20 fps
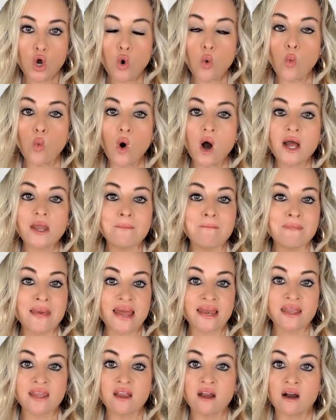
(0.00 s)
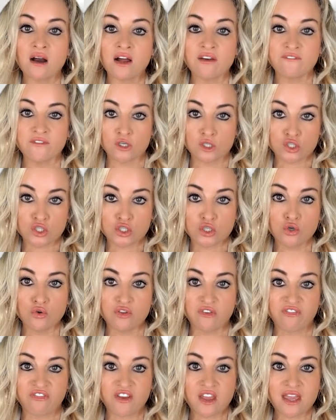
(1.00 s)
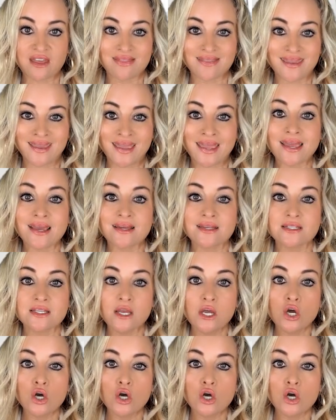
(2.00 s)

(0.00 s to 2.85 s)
won many converts to the faith and